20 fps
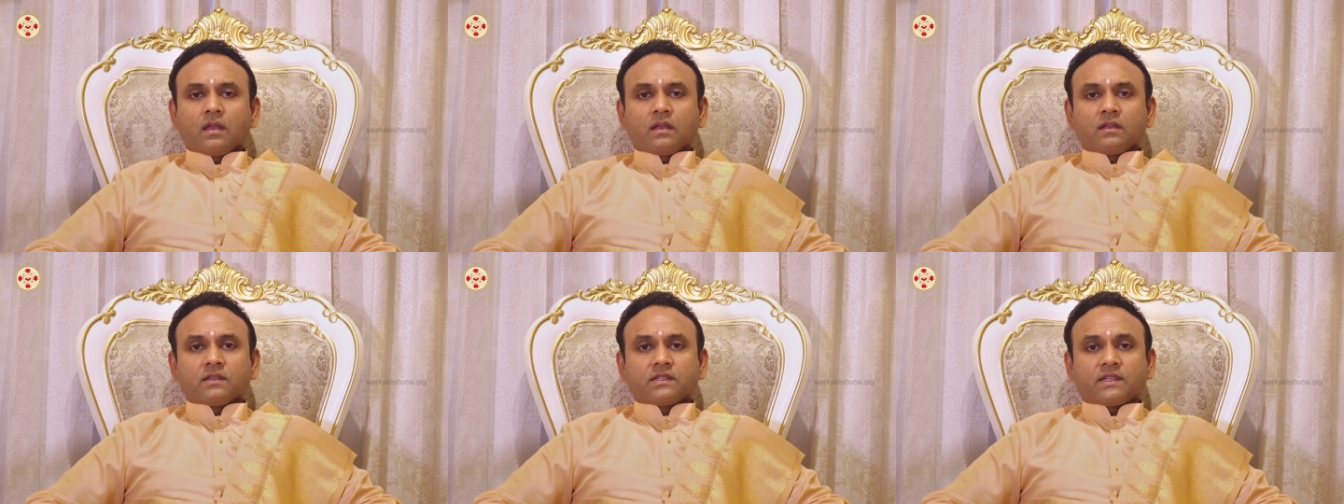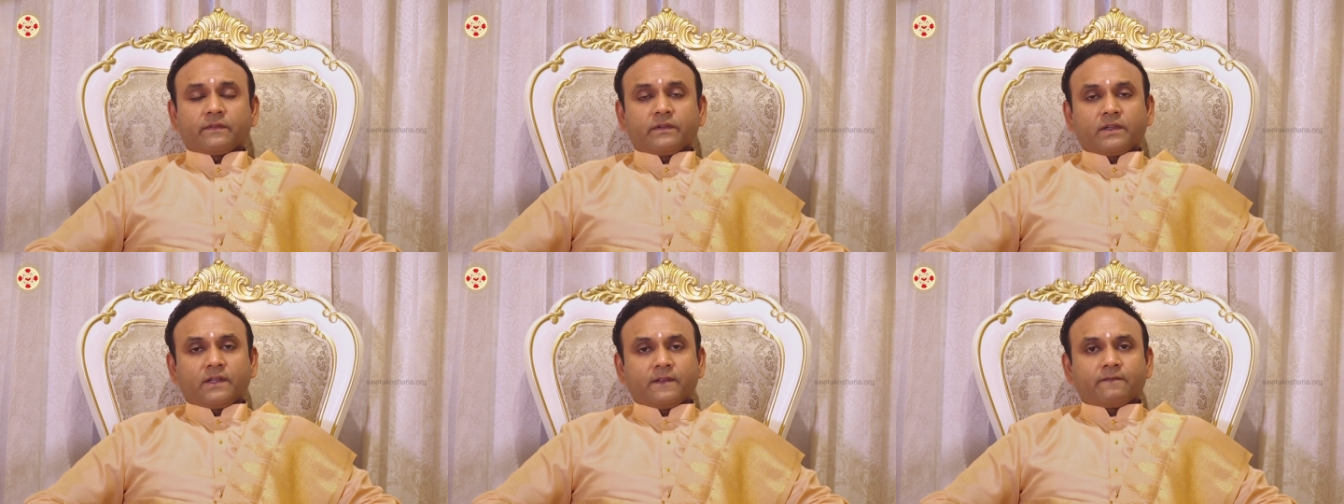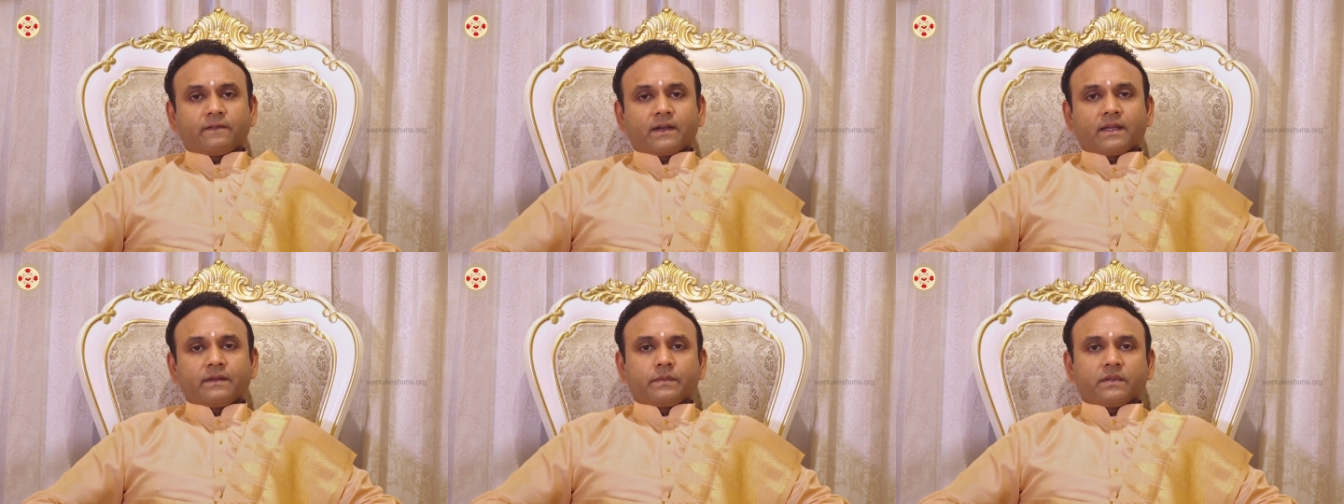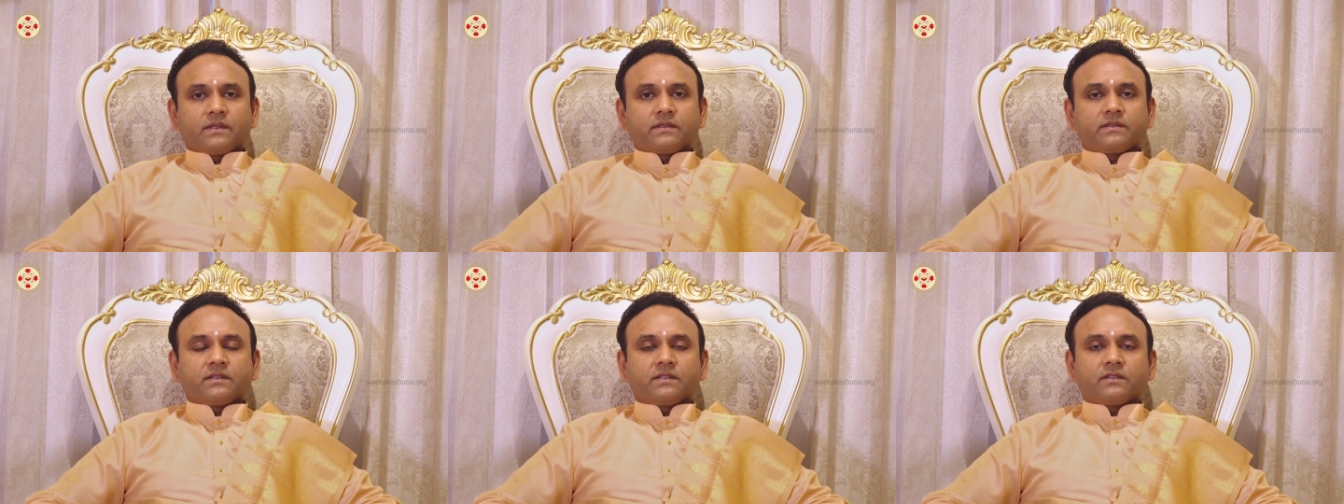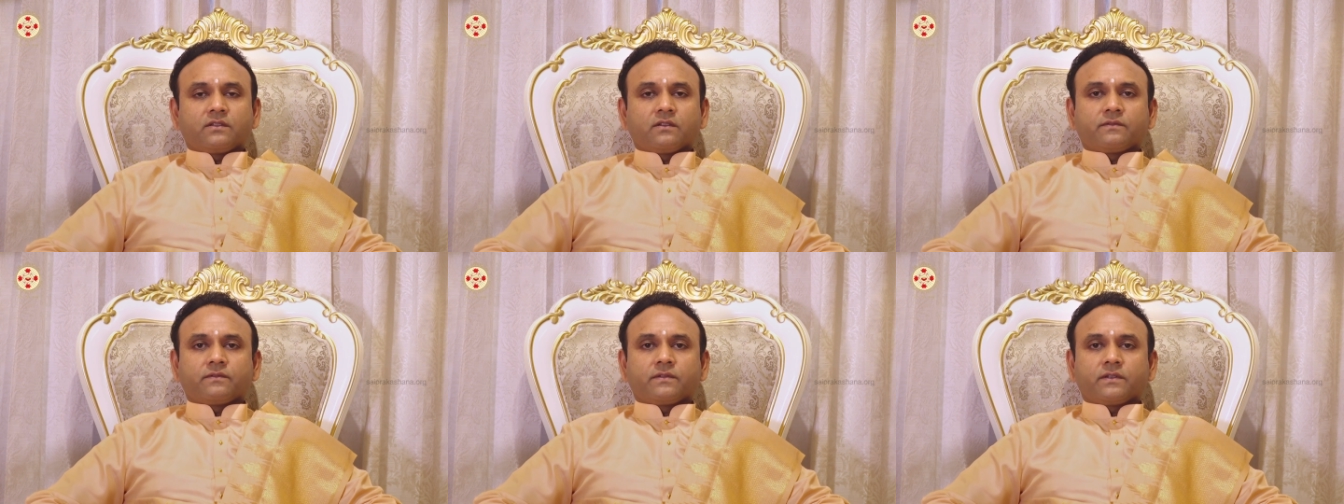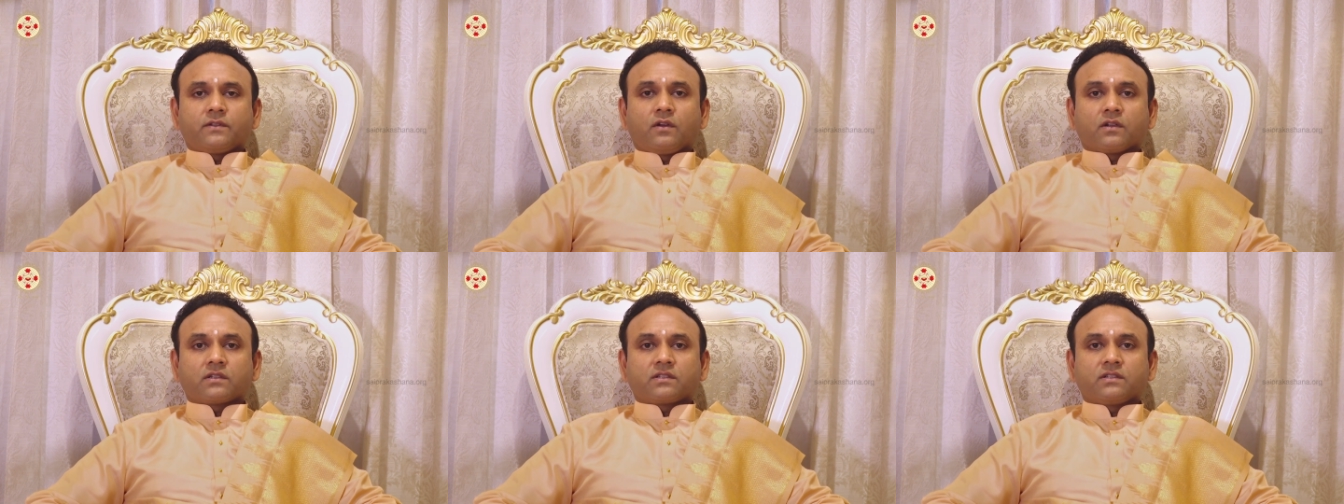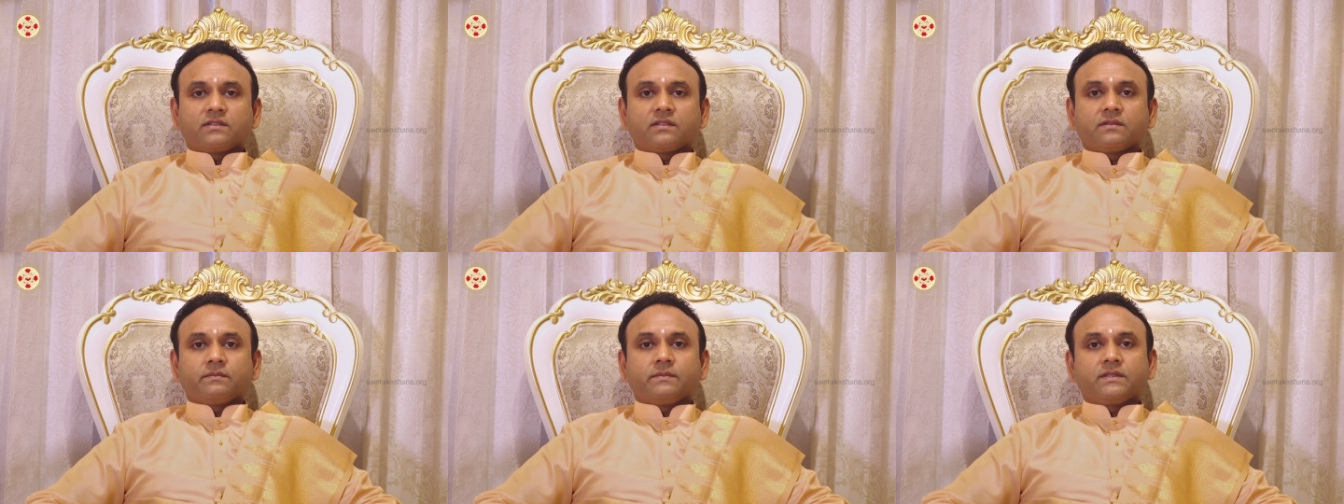75% of
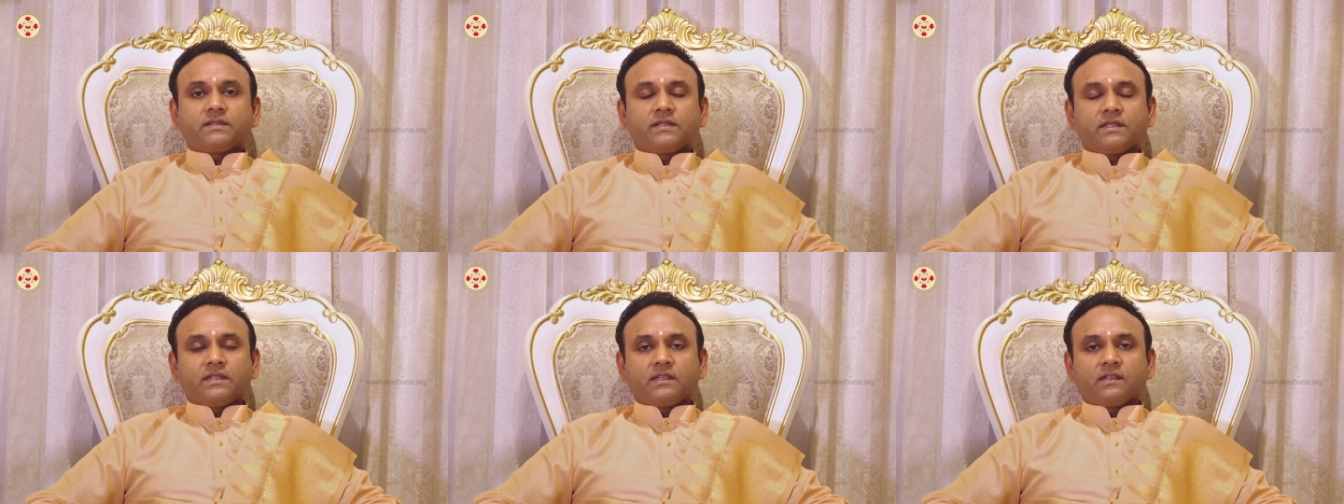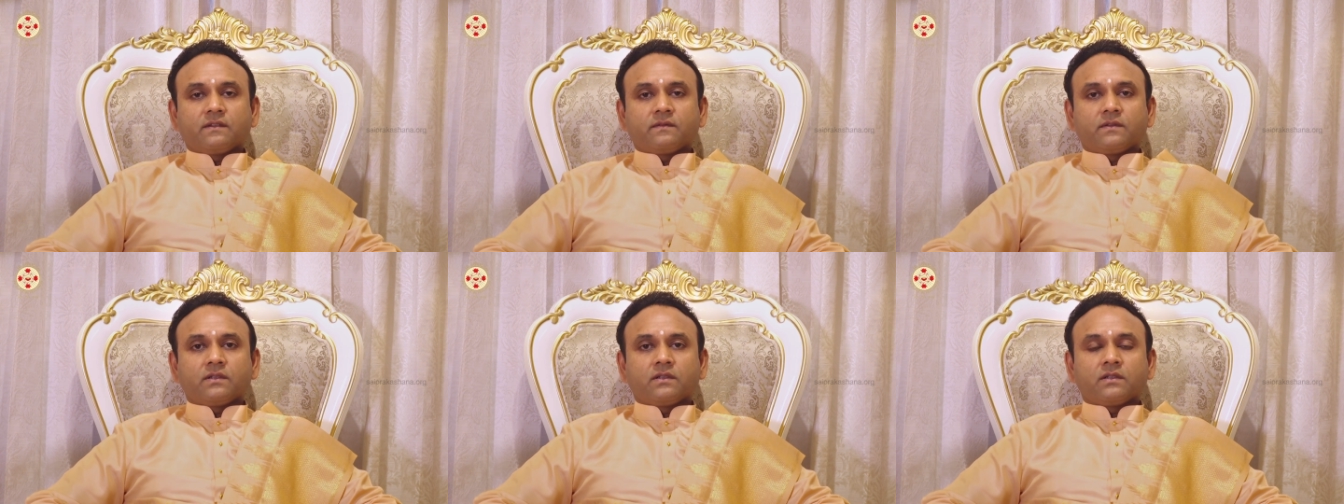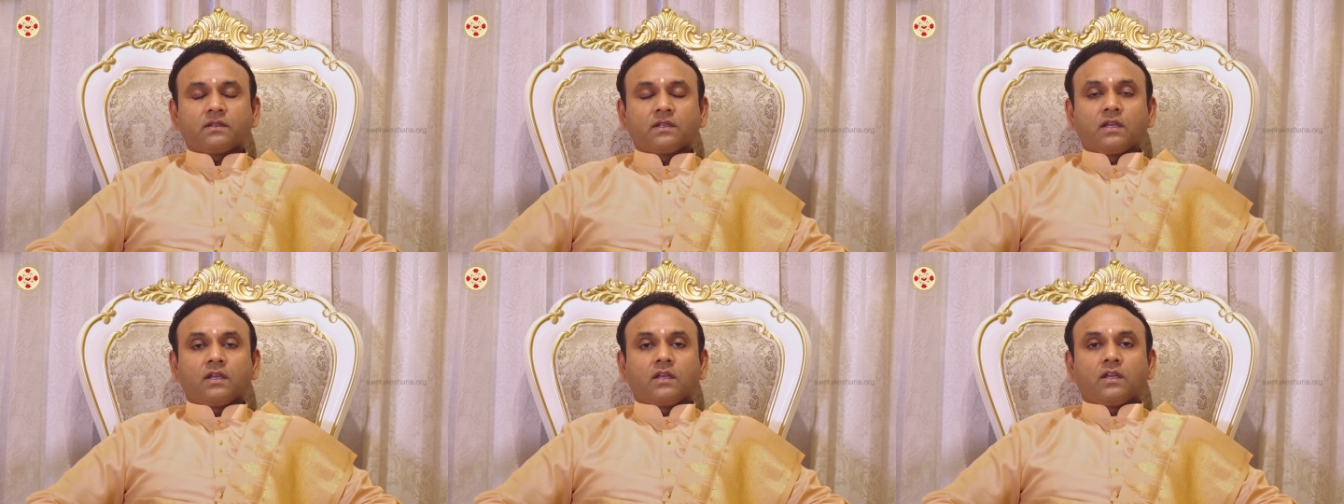doctors are missing in our